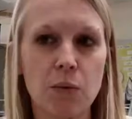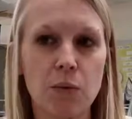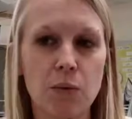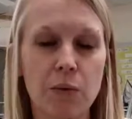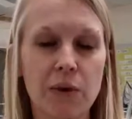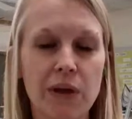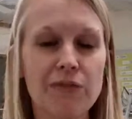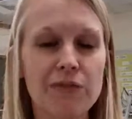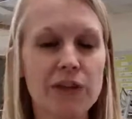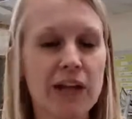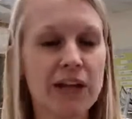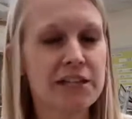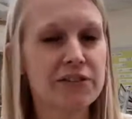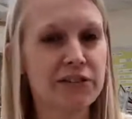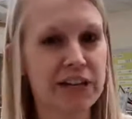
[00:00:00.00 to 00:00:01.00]
we have a lot
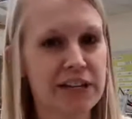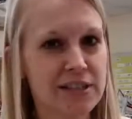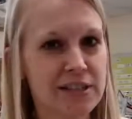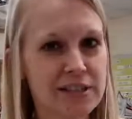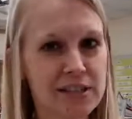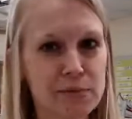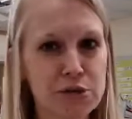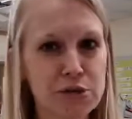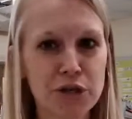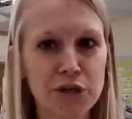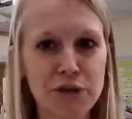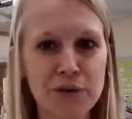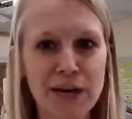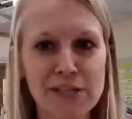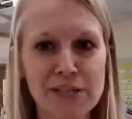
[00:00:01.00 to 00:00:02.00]
of devices. I'm sure
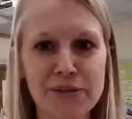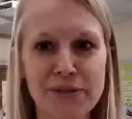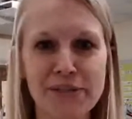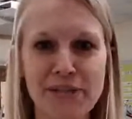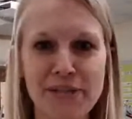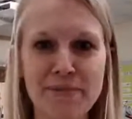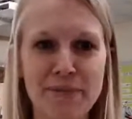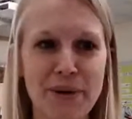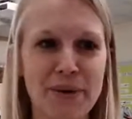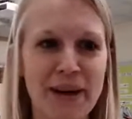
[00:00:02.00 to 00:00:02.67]
you guys are in the same boat.